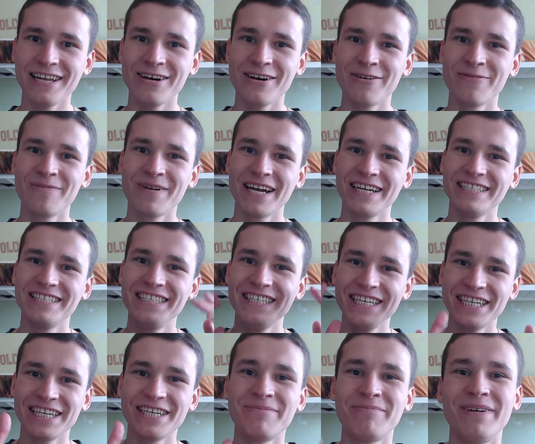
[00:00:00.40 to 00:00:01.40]
my
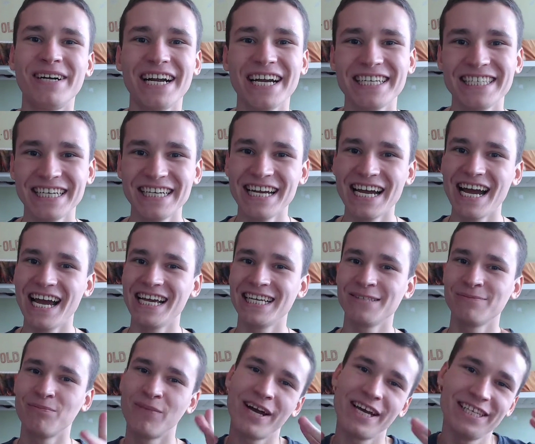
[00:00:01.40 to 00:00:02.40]
dear party
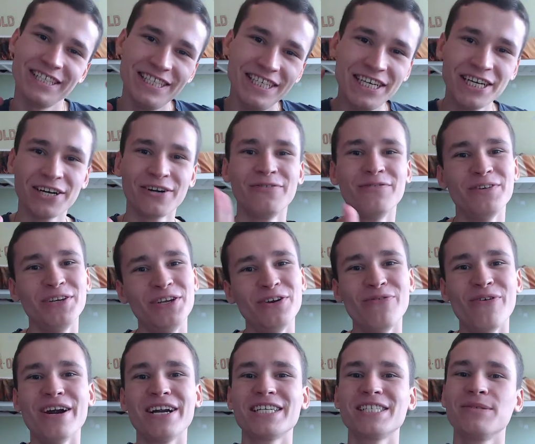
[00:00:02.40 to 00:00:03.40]
guys, my dear
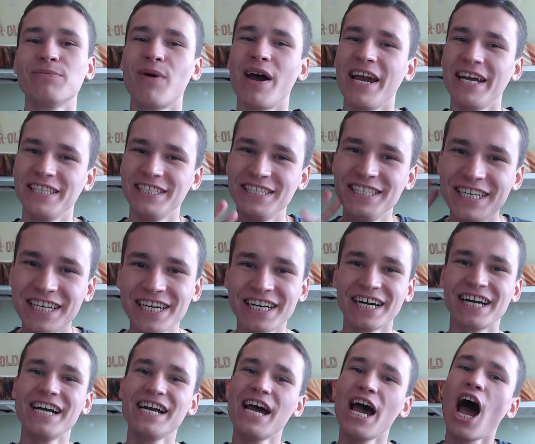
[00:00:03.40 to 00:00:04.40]
viewers, my
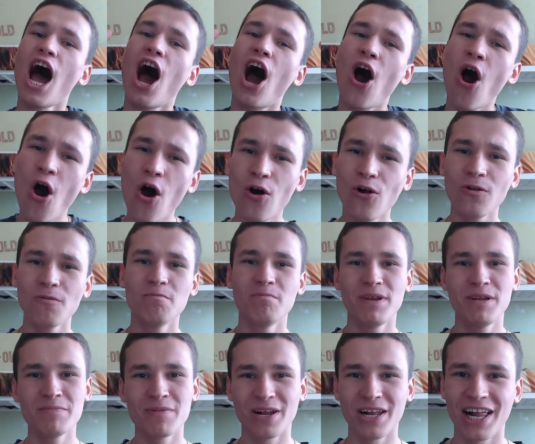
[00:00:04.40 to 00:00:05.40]
dear all
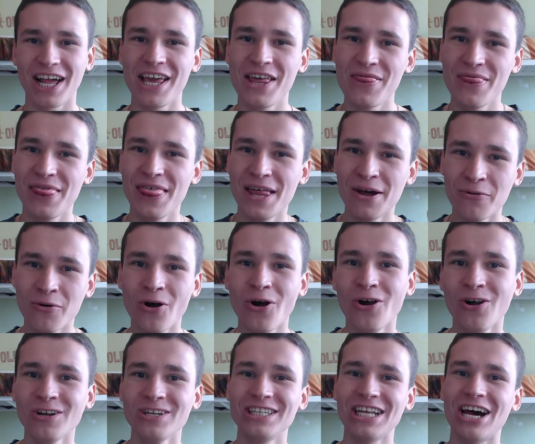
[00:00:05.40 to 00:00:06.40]
people in the
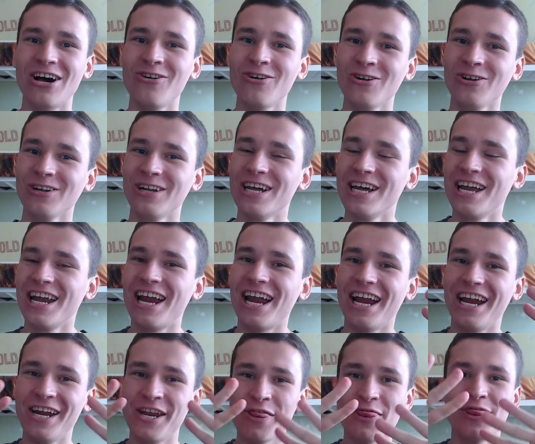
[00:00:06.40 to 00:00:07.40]
world, all
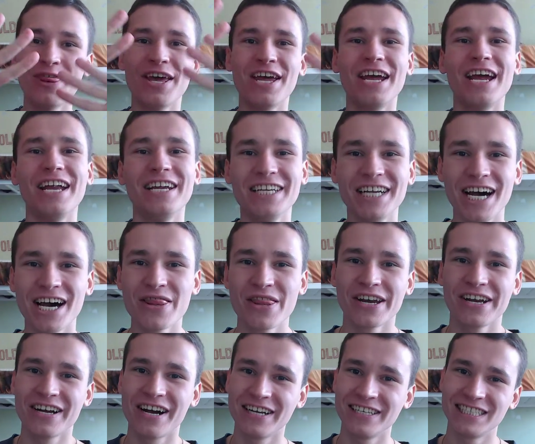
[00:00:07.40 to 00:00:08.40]
in the another
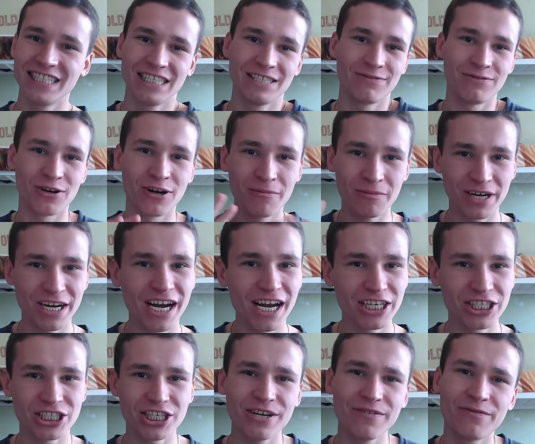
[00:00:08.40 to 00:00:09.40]
countries from
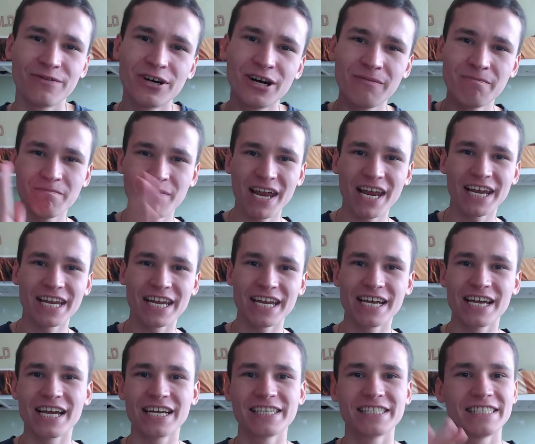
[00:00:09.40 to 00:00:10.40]
Russia, from
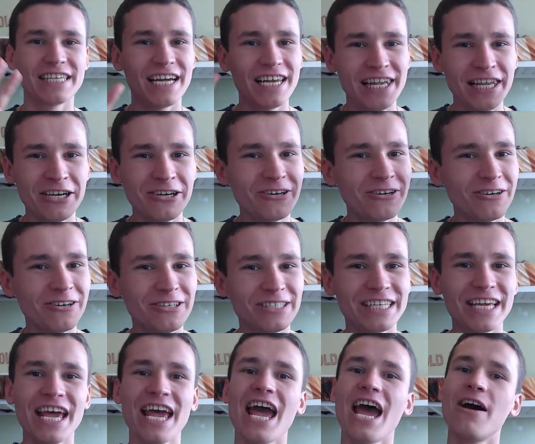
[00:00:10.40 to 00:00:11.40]
Mexico, salute,
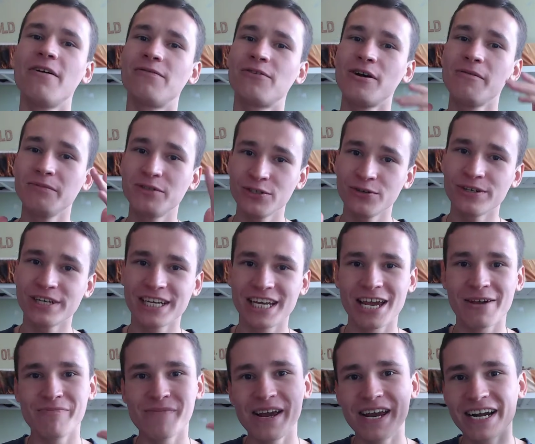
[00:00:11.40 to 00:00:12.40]
from Turkey,
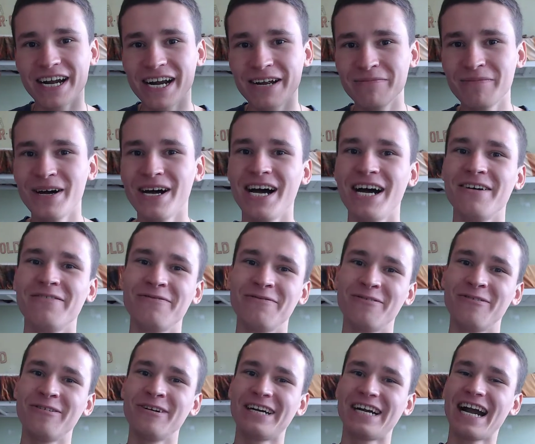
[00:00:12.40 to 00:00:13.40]
merhaba,
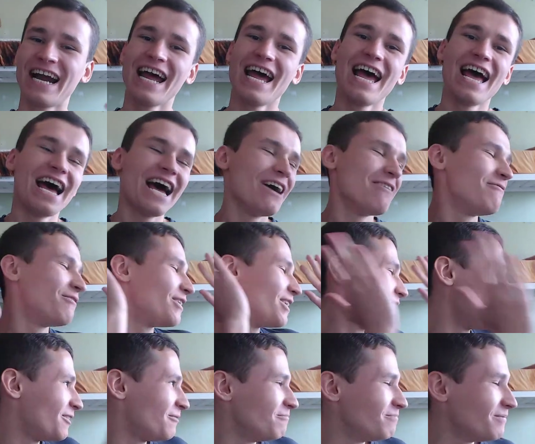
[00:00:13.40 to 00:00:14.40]
for from